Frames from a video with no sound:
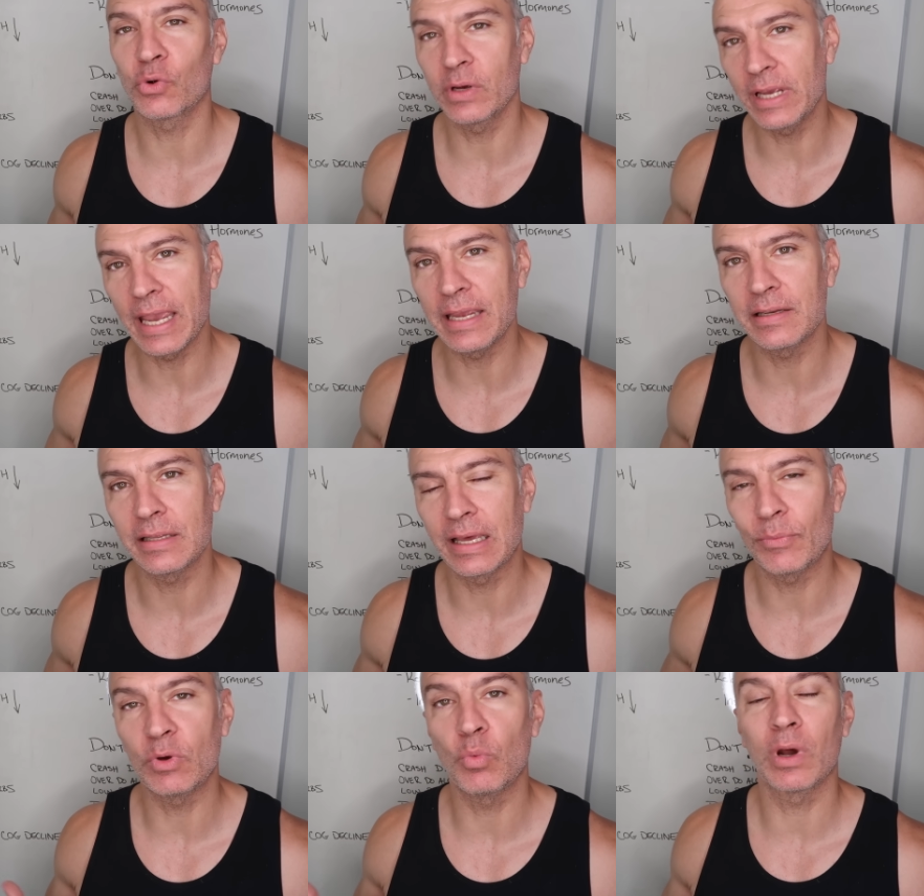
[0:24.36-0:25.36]
create
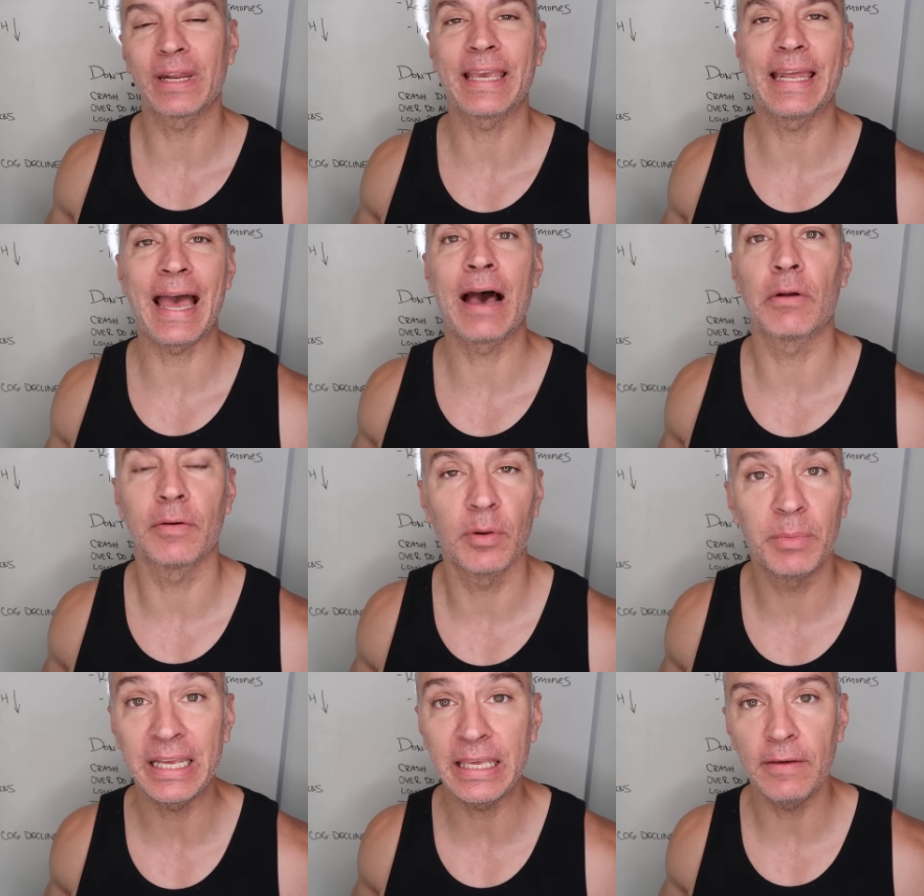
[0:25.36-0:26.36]
that we want to get out of.
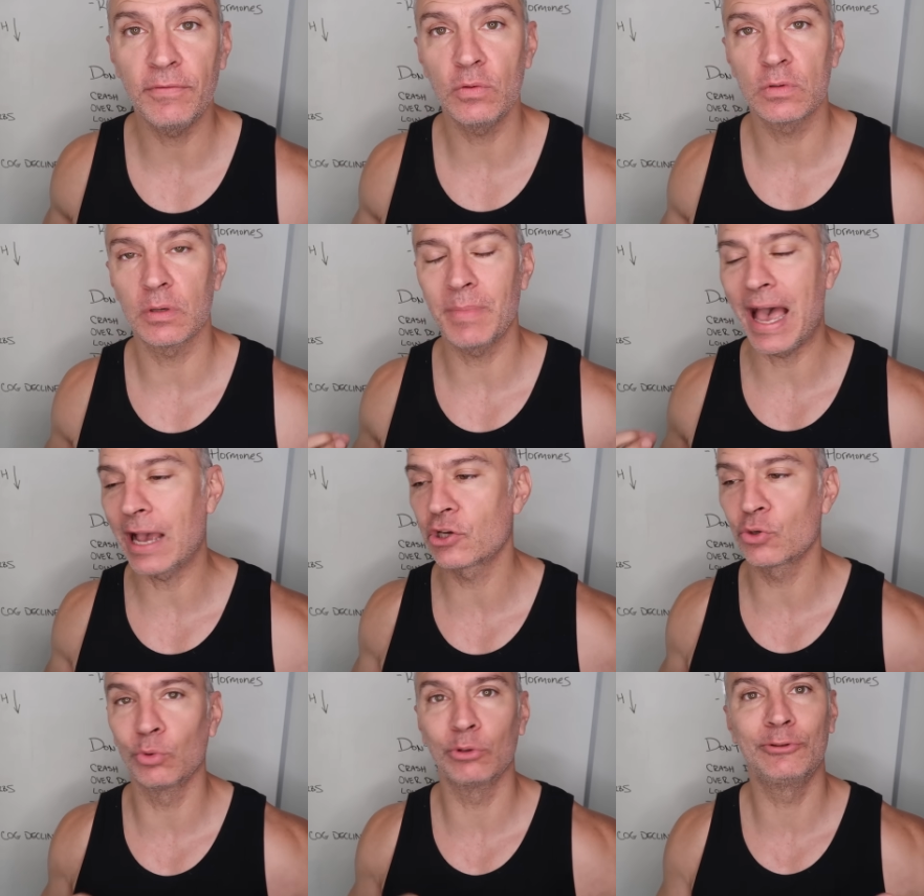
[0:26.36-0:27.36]
I'm going to give you some
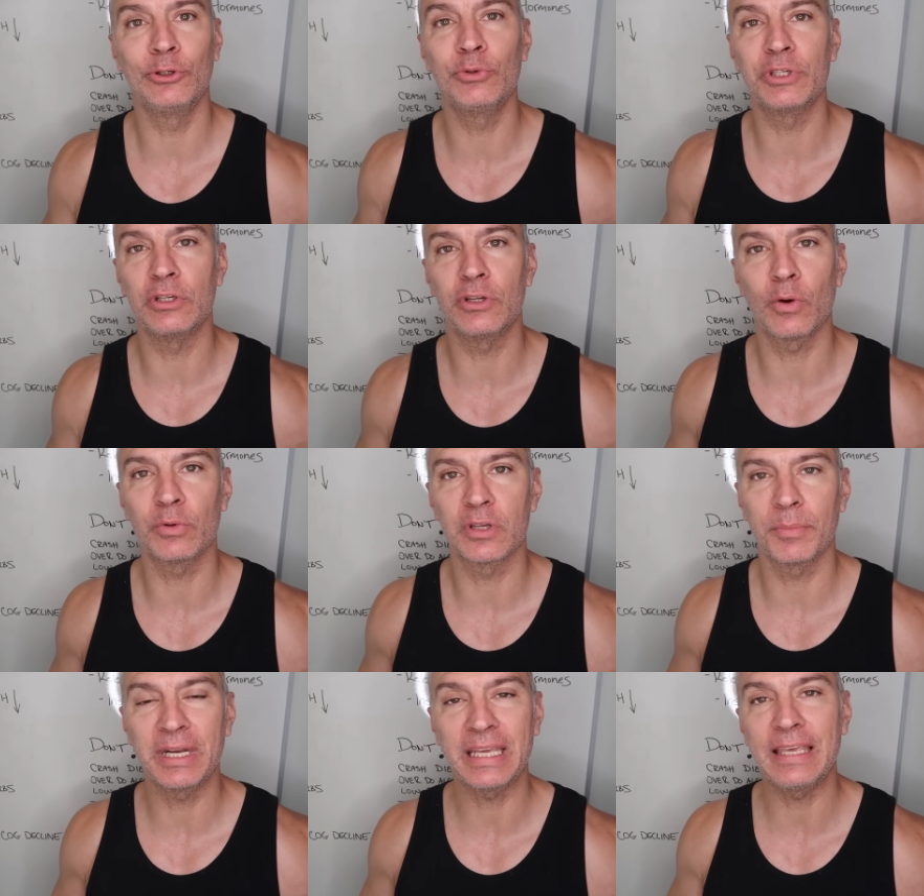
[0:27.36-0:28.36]
actual do's and don'ts.
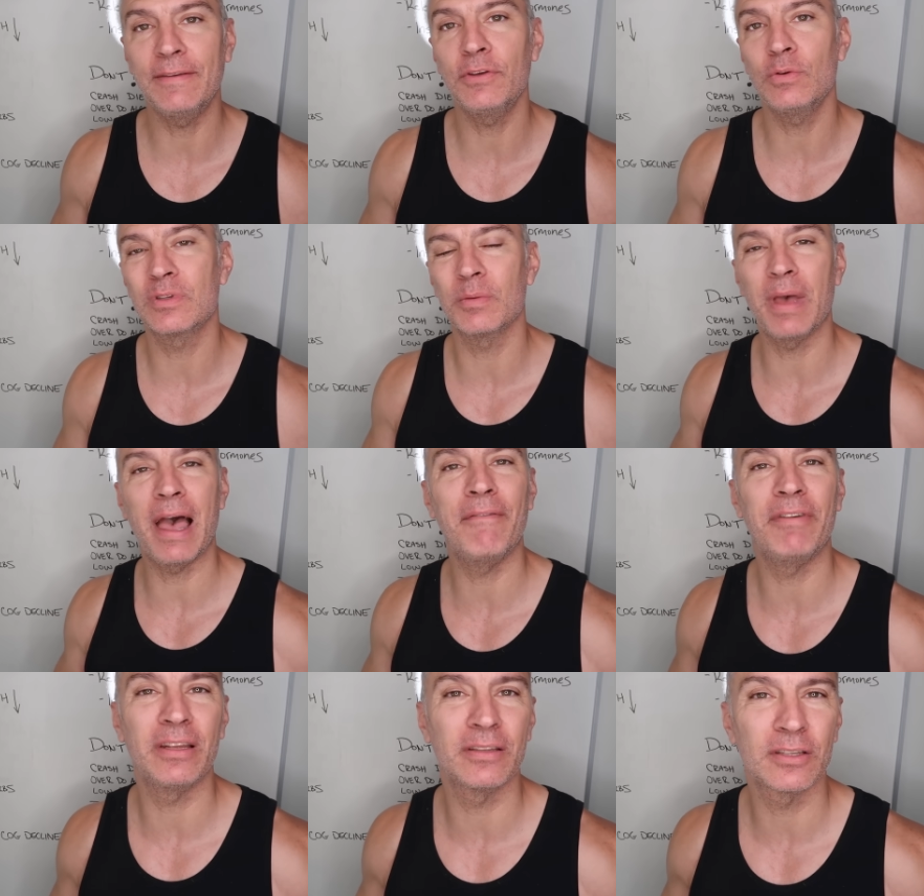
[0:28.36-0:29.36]
I'm going to give you some
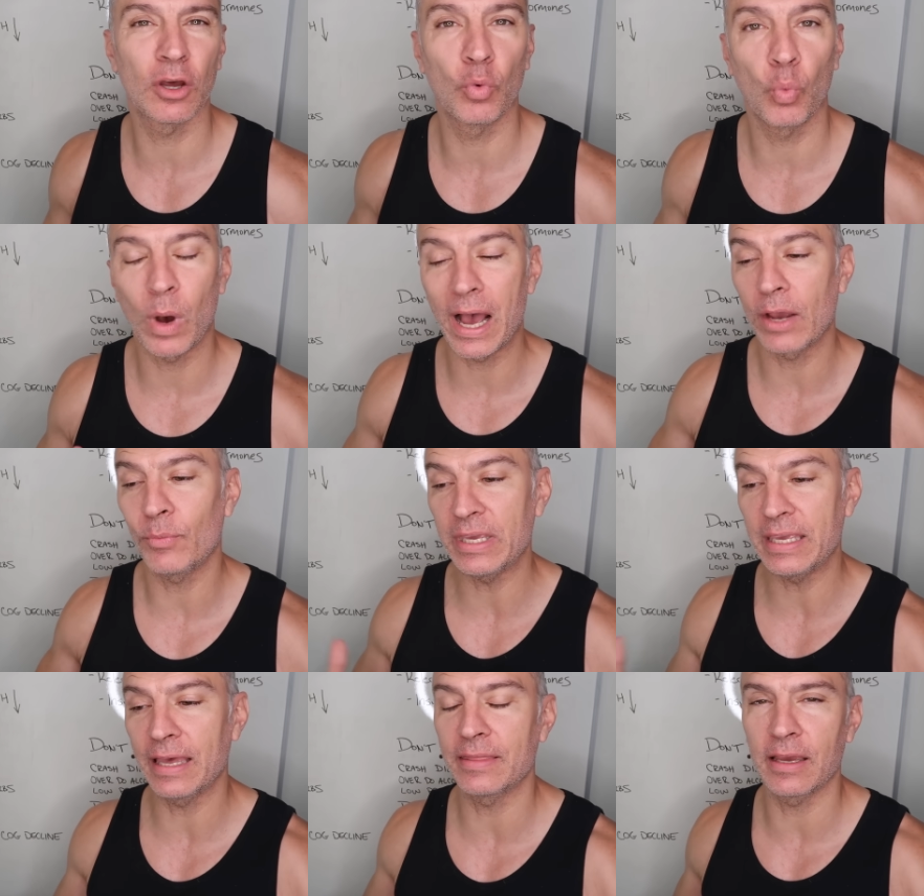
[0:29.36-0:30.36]
evidence on why we
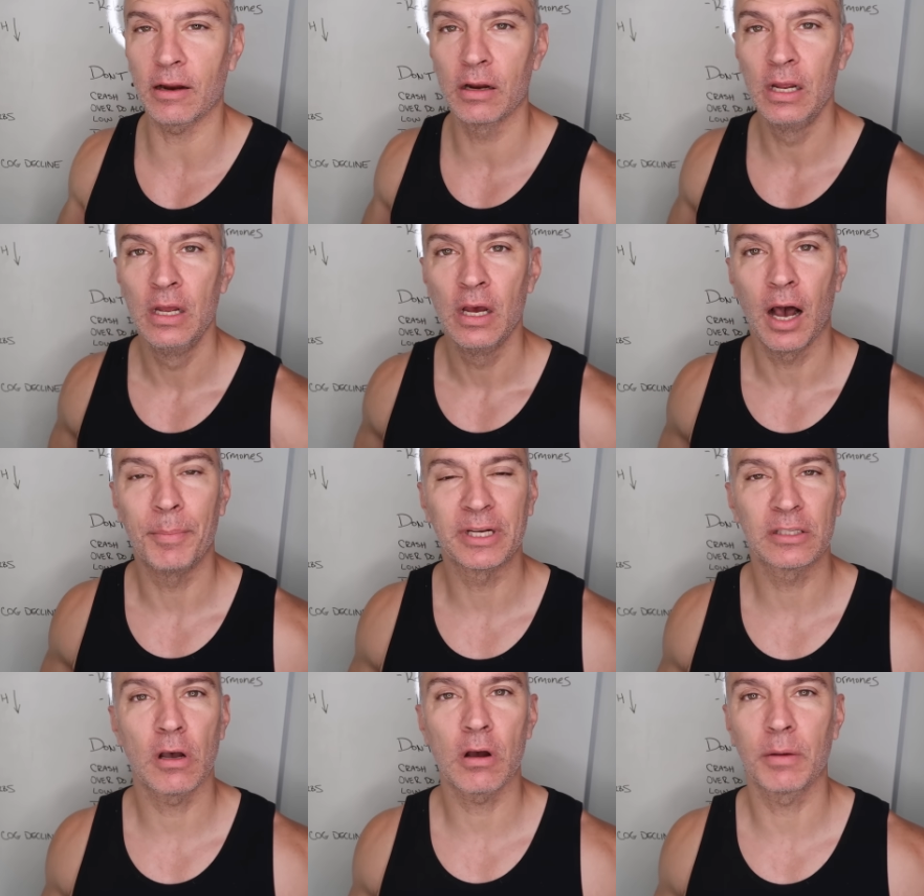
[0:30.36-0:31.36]
get there. I'm
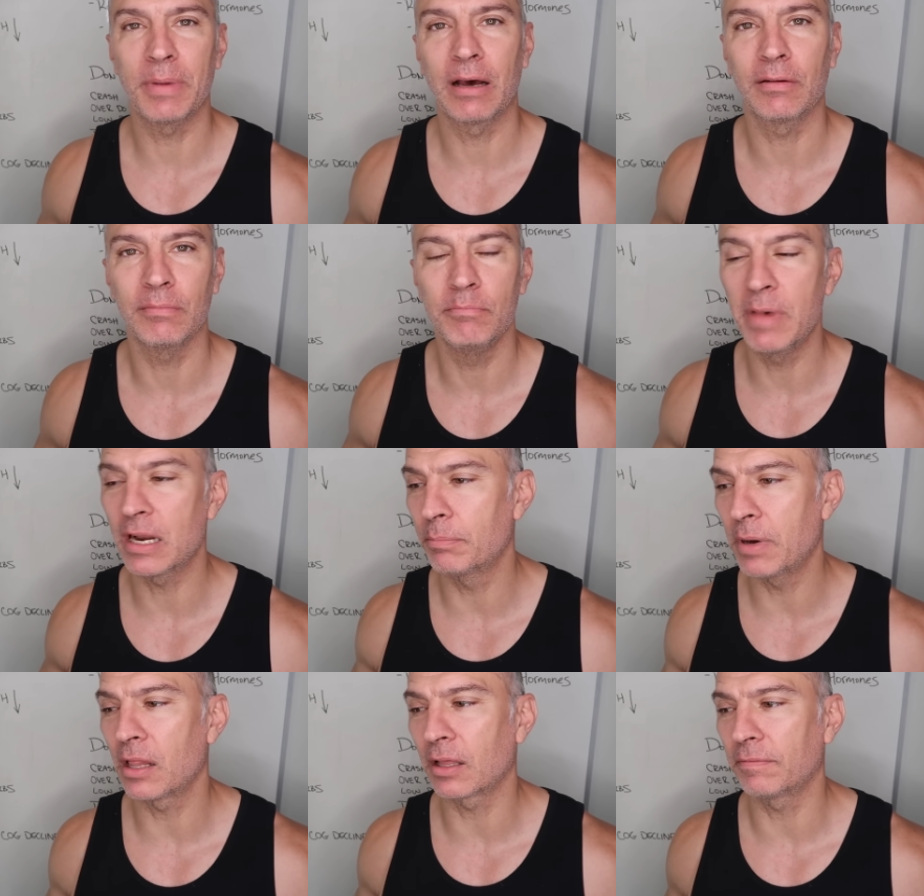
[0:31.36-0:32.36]
going to talk about
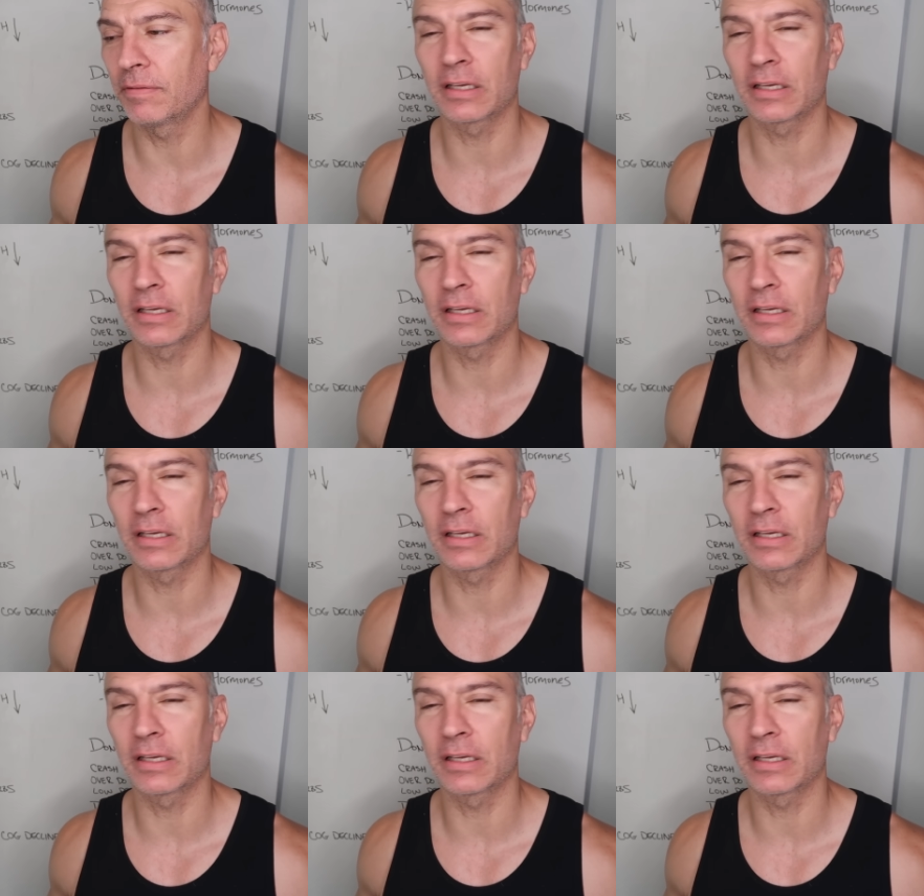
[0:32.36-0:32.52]
metabolic